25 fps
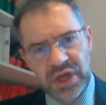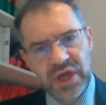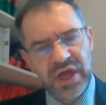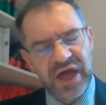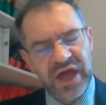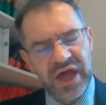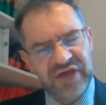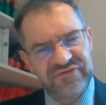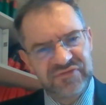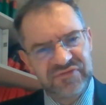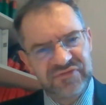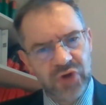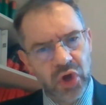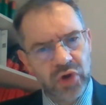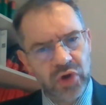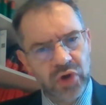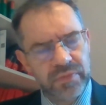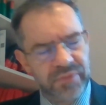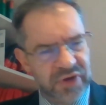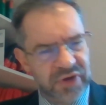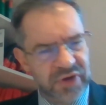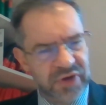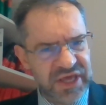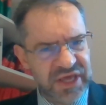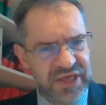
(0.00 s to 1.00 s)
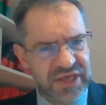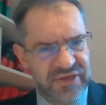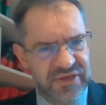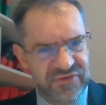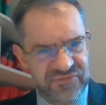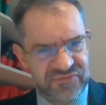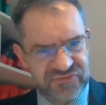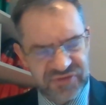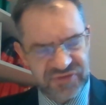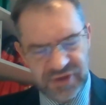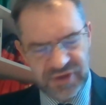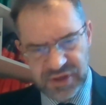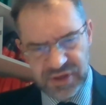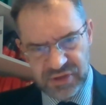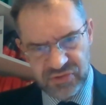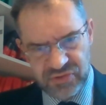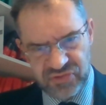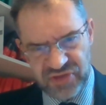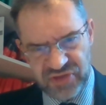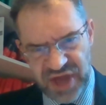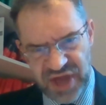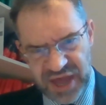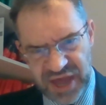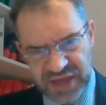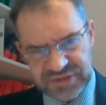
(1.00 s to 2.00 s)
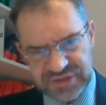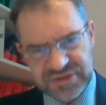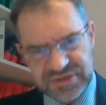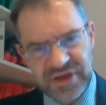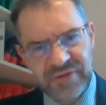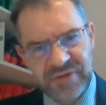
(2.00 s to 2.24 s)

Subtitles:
has long believed that